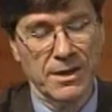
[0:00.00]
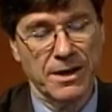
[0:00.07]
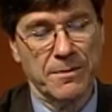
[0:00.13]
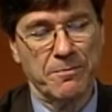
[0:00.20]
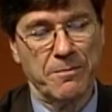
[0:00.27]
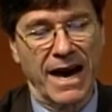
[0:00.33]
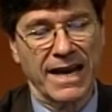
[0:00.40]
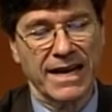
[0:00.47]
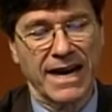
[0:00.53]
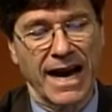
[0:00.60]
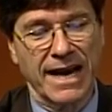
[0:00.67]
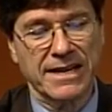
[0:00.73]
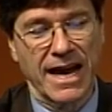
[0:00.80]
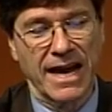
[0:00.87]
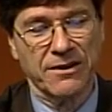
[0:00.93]
by an
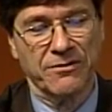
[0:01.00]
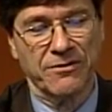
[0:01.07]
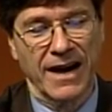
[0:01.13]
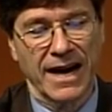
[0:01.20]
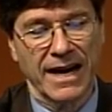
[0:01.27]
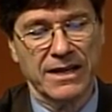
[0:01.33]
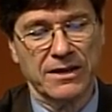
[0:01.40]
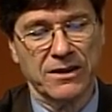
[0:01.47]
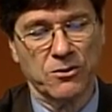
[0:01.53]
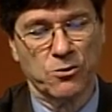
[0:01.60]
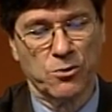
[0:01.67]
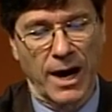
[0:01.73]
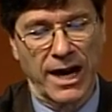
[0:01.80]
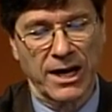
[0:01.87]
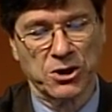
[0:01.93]
identified
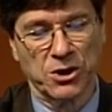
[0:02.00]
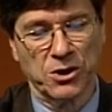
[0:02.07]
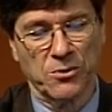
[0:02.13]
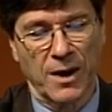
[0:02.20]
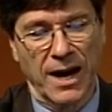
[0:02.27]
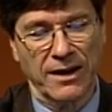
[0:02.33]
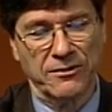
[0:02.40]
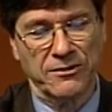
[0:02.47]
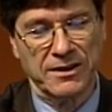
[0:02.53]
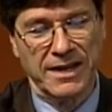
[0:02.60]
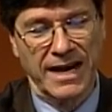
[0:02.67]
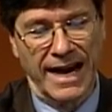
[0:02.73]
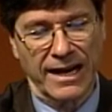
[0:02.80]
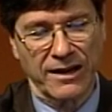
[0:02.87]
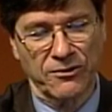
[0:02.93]
gradually rising
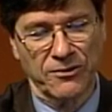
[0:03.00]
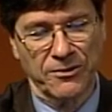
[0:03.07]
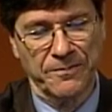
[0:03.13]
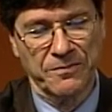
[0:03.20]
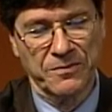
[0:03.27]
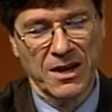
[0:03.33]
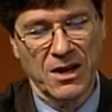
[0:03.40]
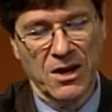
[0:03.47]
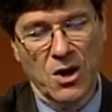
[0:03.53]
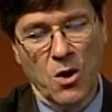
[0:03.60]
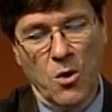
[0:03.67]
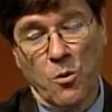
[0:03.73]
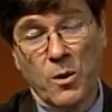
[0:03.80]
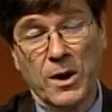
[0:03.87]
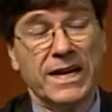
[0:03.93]
tax.
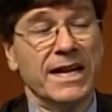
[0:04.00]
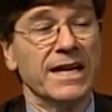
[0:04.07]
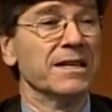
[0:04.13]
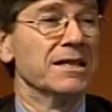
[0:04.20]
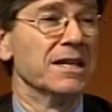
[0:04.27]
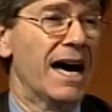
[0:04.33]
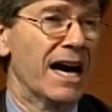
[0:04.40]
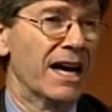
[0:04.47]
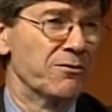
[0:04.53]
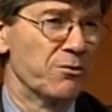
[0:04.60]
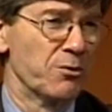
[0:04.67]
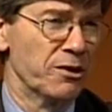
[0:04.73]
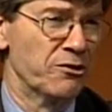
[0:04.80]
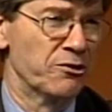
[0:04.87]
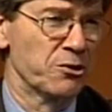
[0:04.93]
We need a lot of
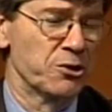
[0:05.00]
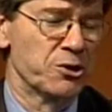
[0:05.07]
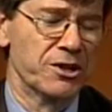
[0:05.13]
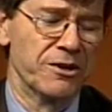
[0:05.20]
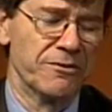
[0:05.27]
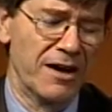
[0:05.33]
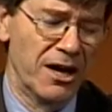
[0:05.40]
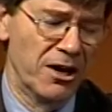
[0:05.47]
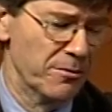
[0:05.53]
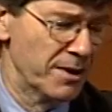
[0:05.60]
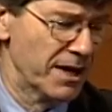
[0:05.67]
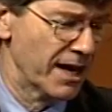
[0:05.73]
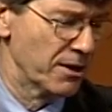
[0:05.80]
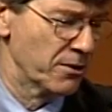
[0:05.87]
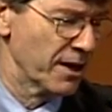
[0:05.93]
research and development.
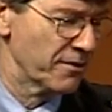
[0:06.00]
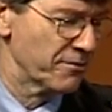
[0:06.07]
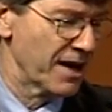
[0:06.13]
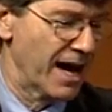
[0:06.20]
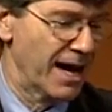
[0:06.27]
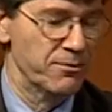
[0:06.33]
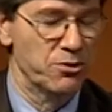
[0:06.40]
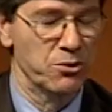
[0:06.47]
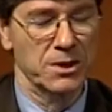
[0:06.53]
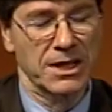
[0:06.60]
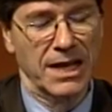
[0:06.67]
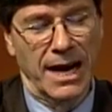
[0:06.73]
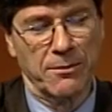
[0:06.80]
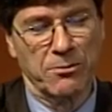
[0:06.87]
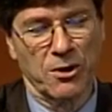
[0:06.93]
I don't have time to
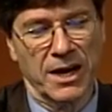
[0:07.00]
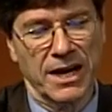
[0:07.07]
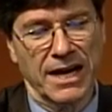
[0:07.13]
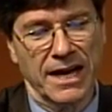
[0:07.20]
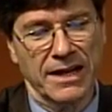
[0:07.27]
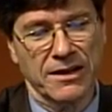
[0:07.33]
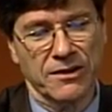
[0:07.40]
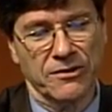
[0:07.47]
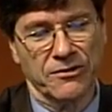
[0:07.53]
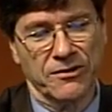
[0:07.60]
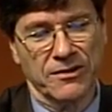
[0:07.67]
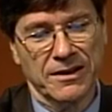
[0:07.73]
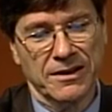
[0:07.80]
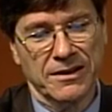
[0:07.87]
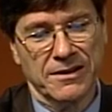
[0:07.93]
elaborate on this
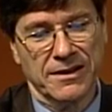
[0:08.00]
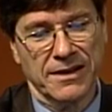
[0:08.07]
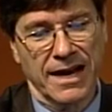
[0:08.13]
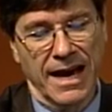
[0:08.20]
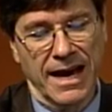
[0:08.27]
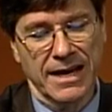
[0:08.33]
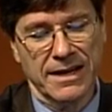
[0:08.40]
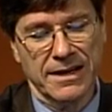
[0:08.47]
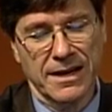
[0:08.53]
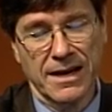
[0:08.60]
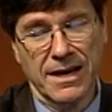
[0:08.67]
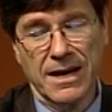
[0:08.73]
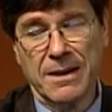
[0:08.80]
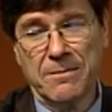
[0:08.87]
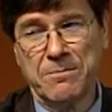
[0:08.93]
today
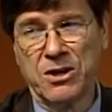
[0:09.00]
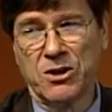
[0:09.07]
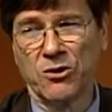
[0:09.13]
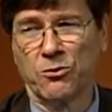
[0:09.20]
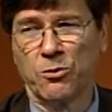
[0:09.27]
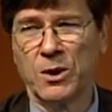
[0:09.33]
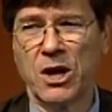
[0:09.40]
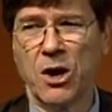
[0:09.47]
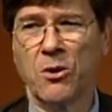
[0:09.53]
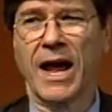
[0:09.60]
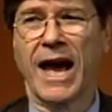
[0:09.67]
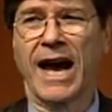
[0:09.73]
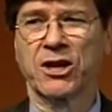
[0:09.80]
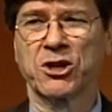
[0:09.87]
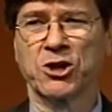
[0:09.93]
because we don't
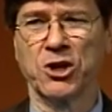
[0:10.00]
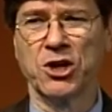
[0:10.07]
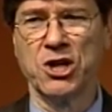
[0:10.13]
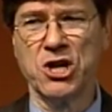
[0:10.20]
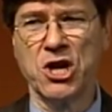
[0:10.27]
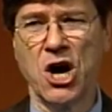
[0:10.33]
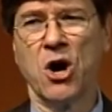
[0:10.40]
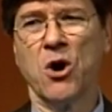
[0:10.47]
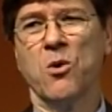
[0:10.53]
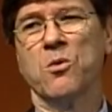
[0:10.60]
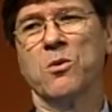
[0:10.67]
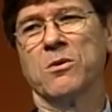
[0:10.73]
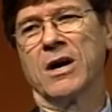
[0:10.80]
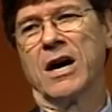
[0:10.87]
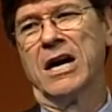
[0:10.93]
actually
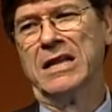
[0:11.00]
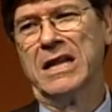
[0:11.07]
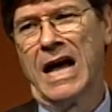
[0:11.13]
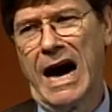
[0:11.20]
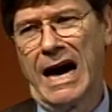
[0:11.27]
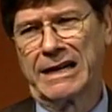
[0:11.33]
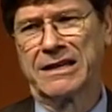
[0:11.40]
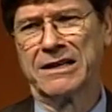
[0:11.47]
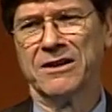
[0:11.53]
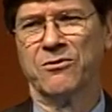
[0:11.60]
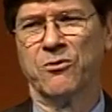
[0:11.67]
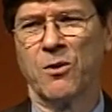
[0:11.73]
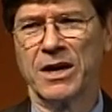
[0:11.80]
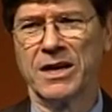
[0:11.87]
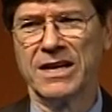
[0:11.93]
know a lot of
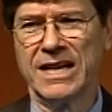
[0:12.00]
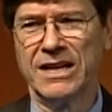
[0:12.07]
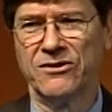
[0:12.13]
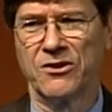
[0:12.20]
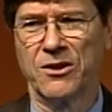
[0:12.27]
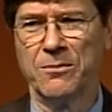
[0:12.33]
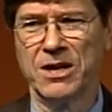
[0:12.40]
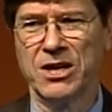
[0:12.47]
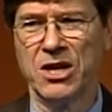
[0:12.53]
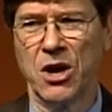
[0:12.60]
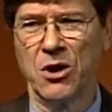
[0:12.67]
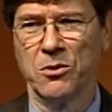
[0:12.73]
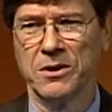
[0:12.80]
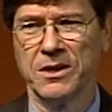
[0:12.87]
what needs to be known.